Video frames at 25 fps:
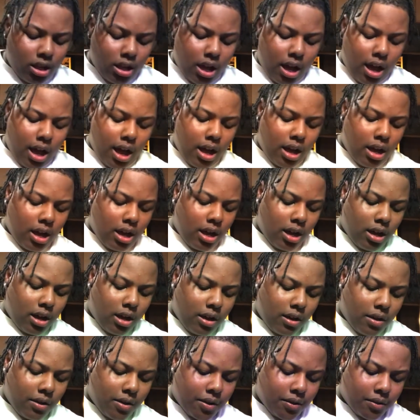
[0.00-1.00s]
I
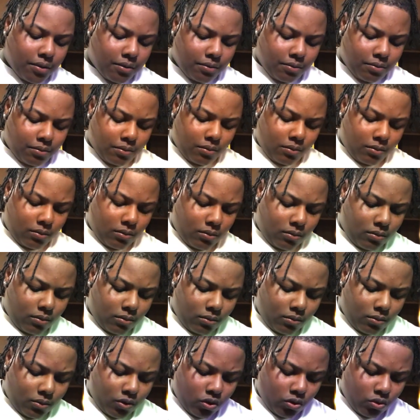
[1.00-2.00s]
uh
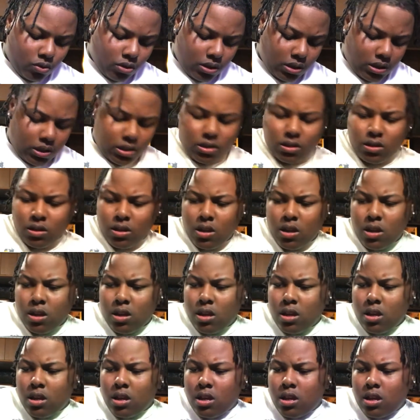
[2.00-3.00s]
was
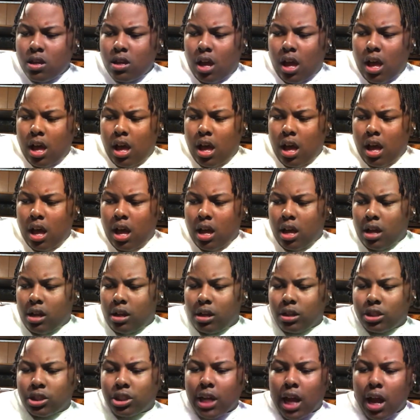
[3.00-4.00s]

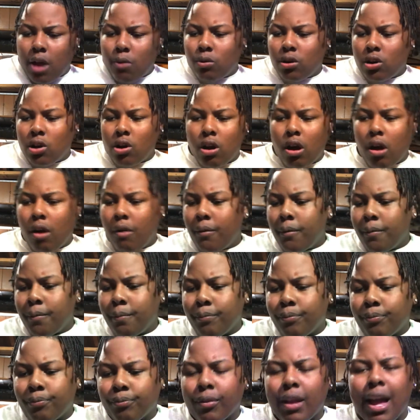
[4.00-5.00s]
shot went off.
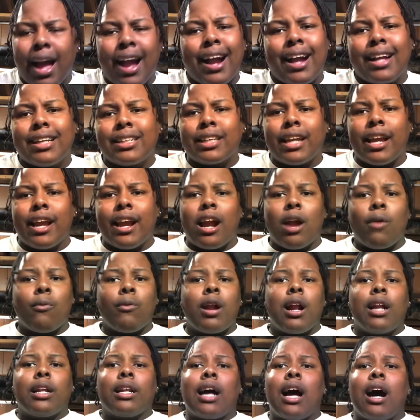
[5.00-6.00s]
I got scared. I
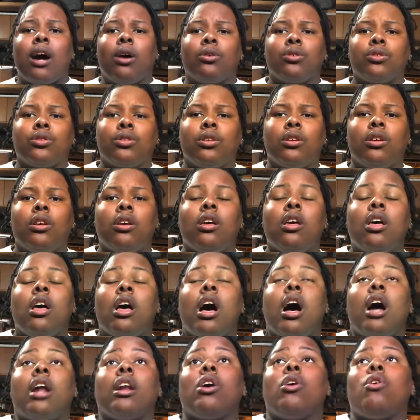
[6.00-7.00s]
ran out the house.
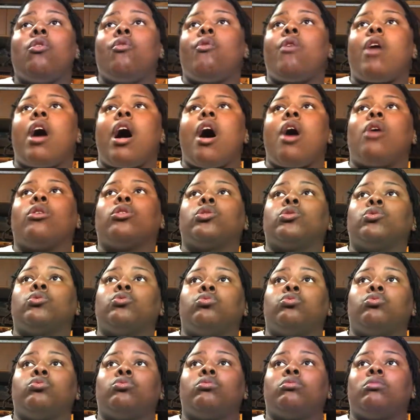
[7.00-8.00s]
I know I was
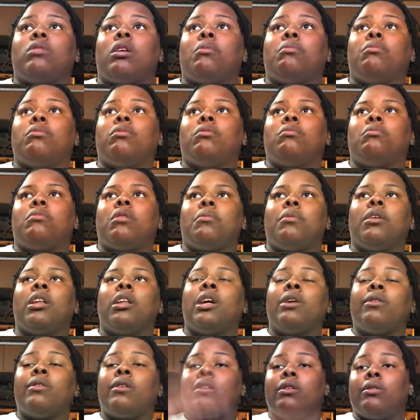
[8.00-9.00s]

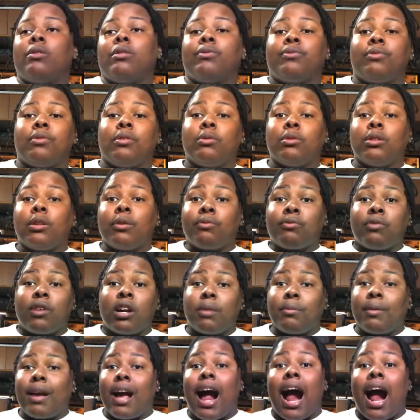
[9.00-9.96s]
brother was in front of me.